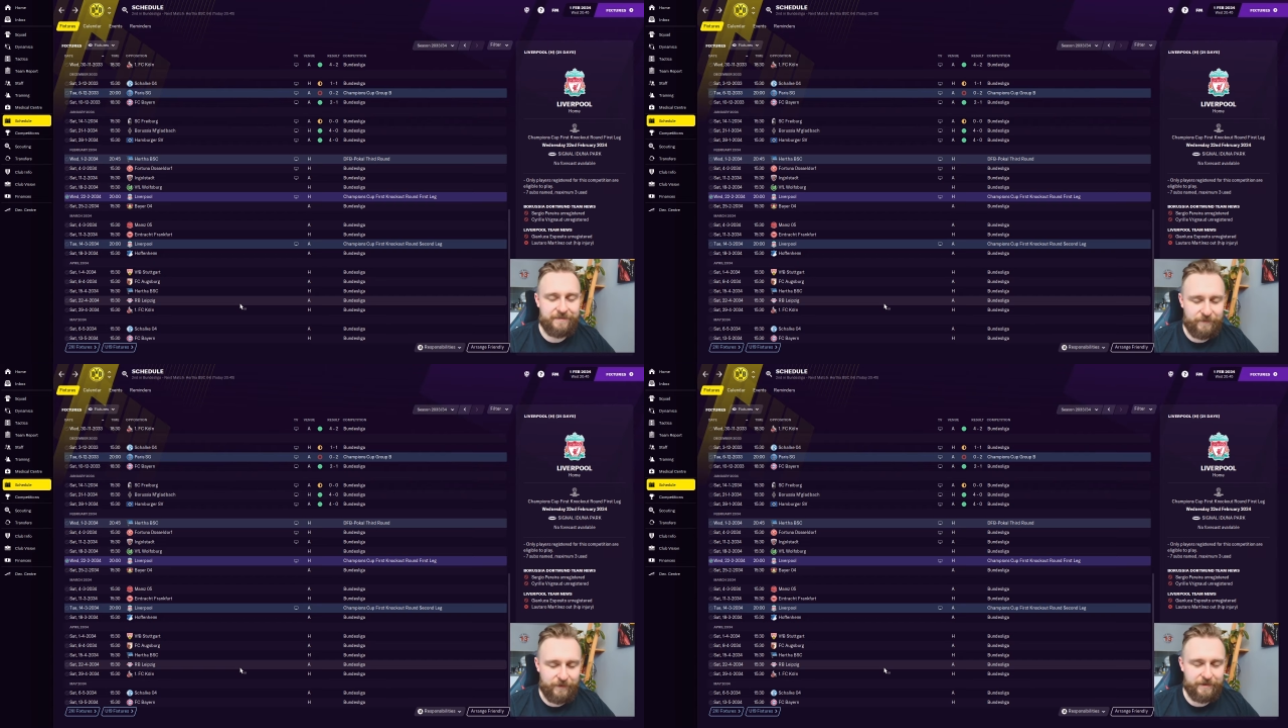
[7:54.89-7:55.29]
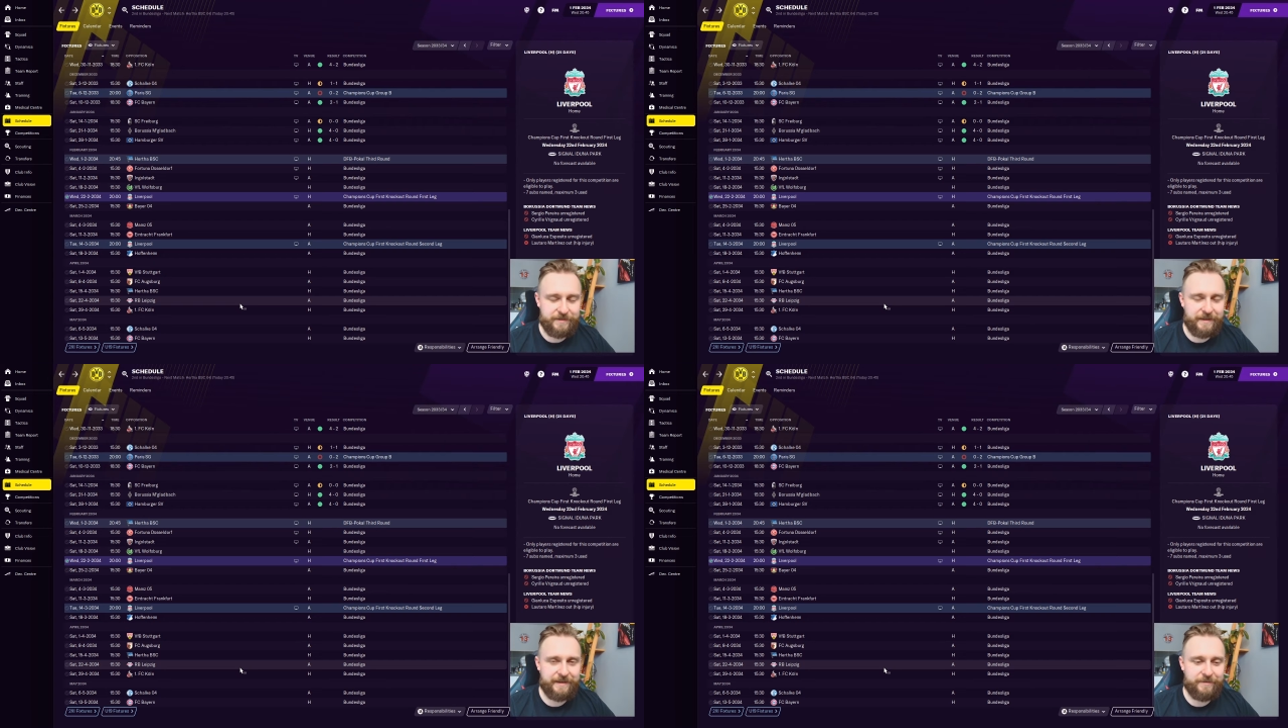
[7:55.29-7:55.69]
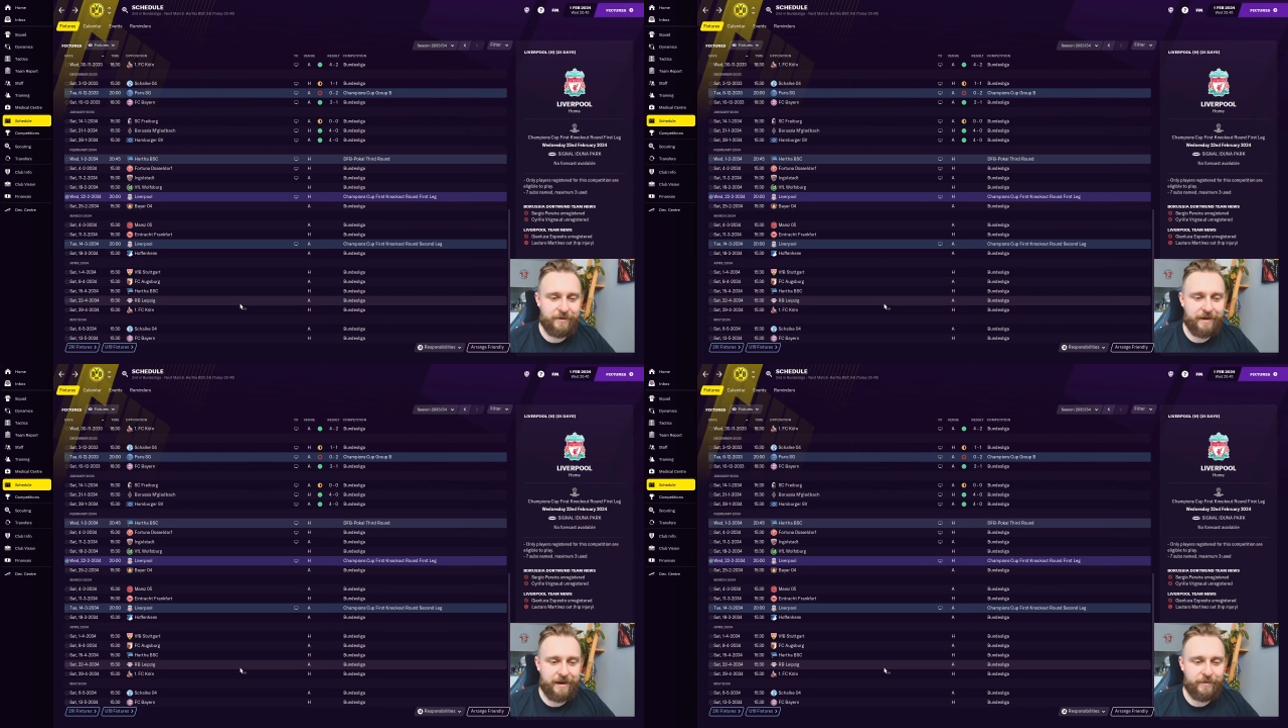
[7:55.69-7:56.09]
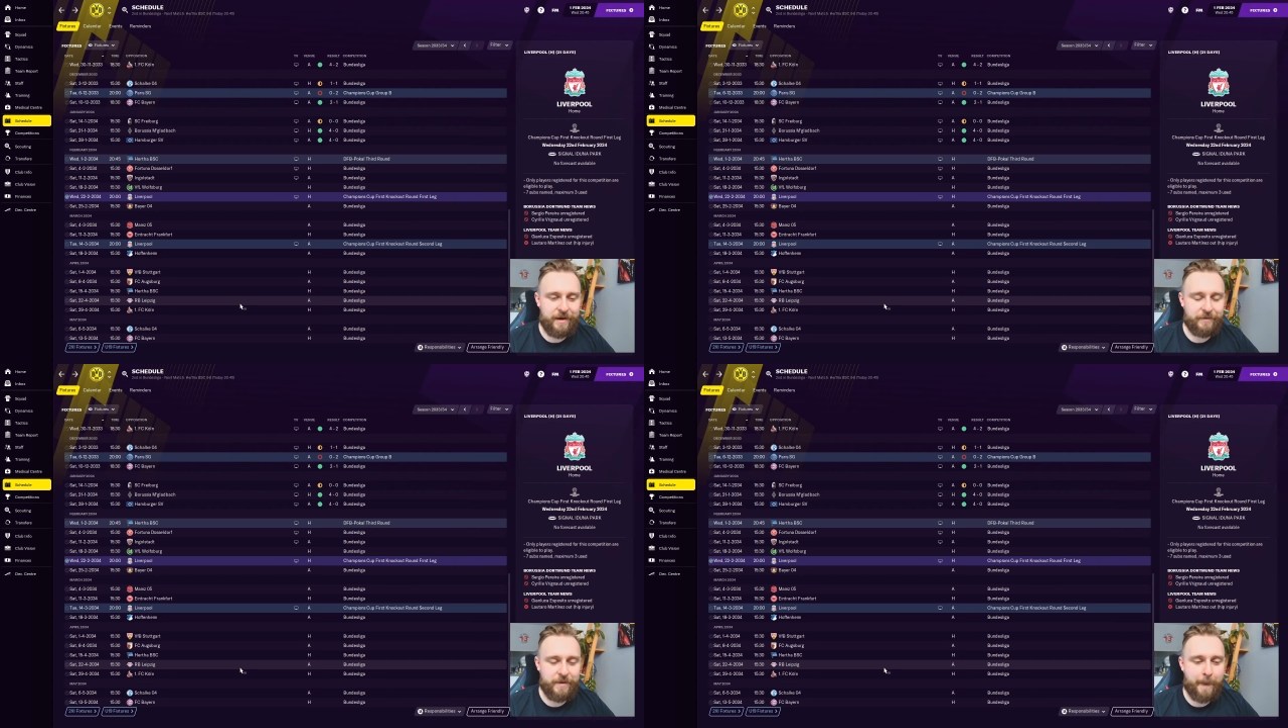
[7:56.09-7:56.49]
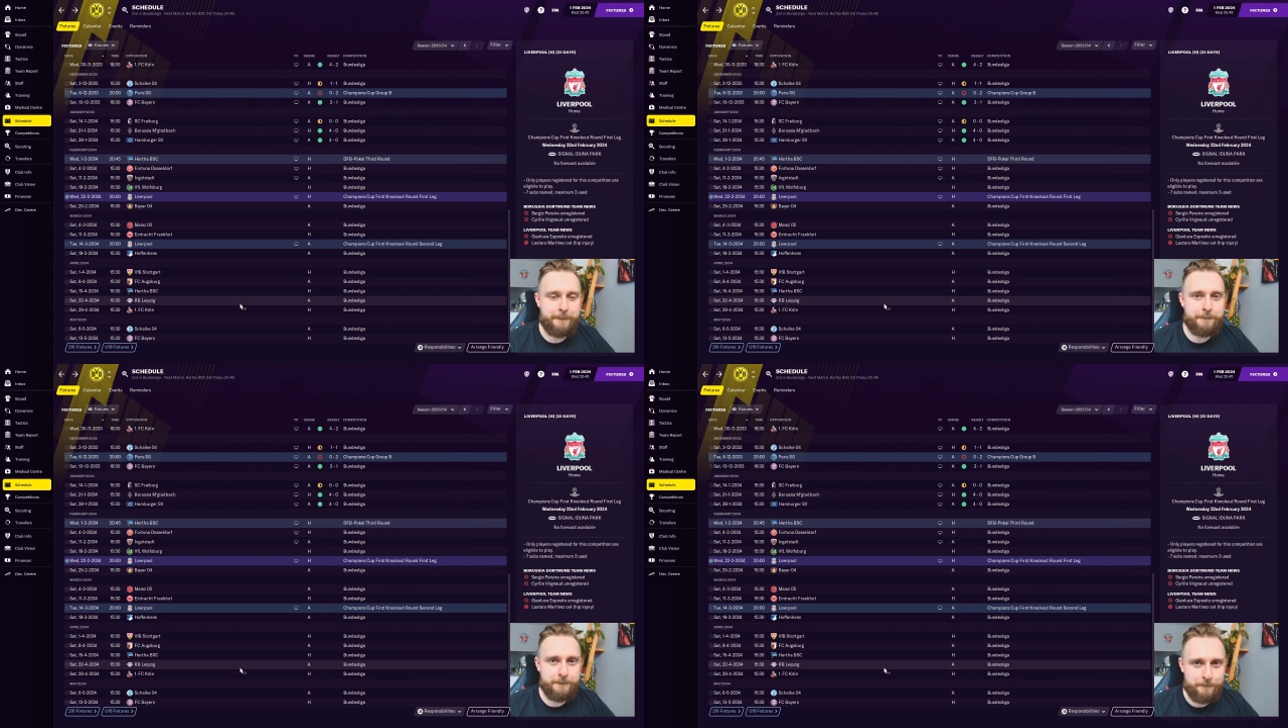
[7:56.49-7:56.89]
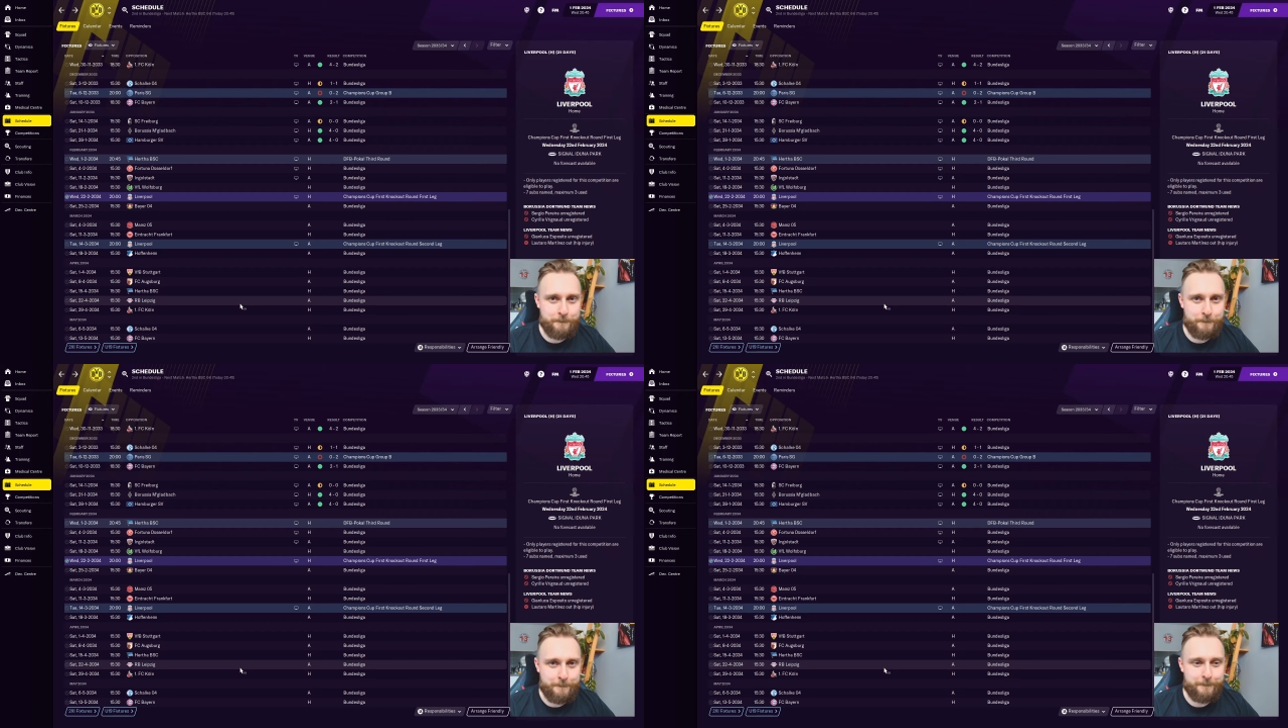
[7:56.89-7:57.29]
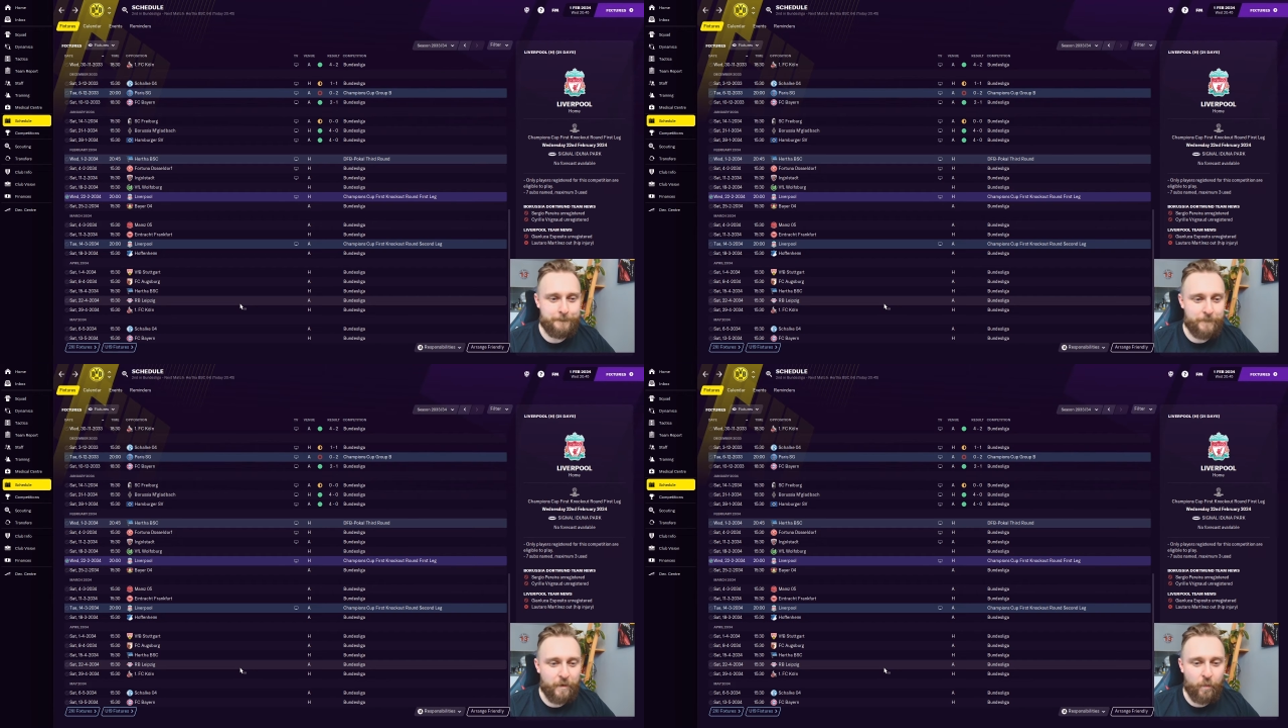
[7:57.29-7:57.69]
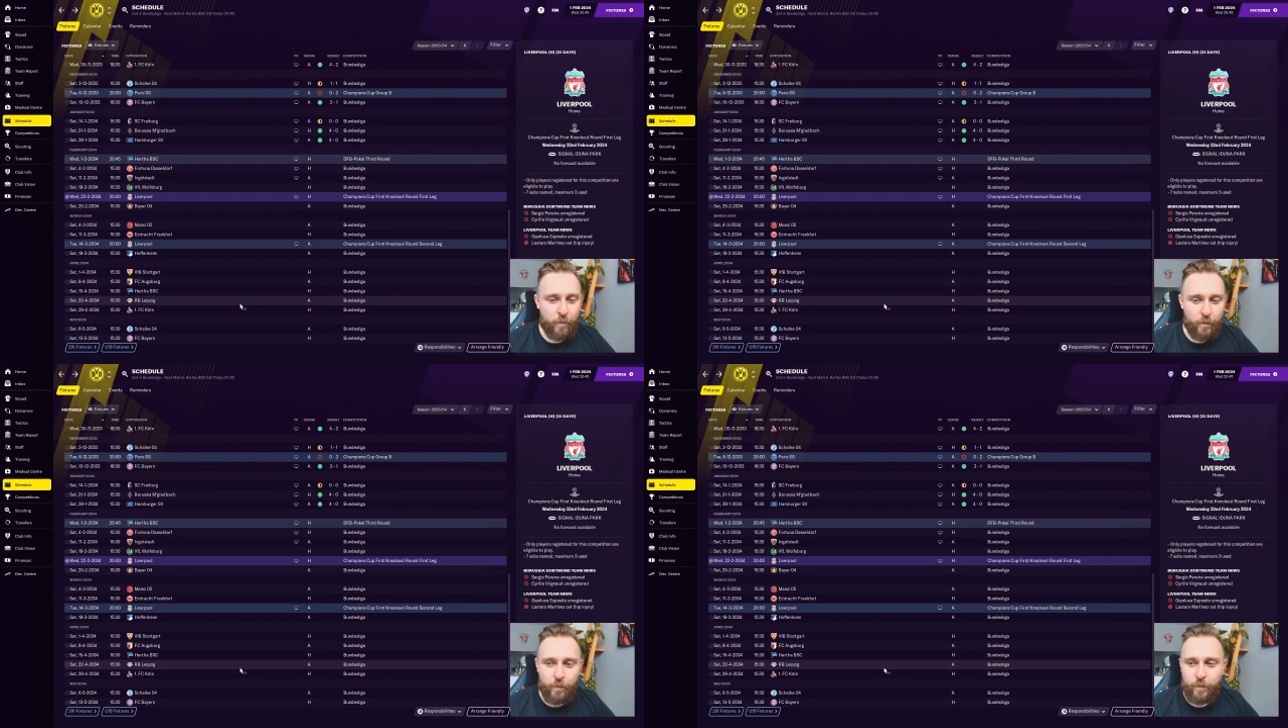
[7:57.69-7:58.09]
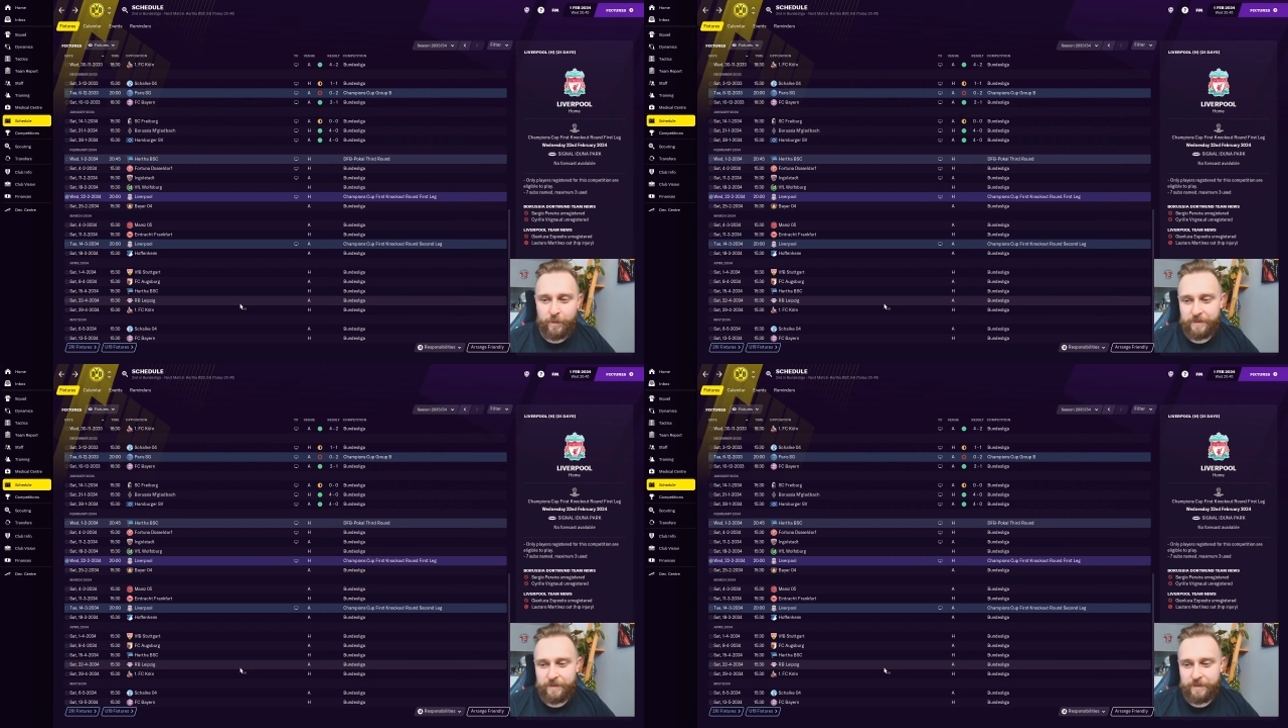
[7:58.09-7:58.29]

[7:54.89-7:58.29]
first leg knockout round. Whew.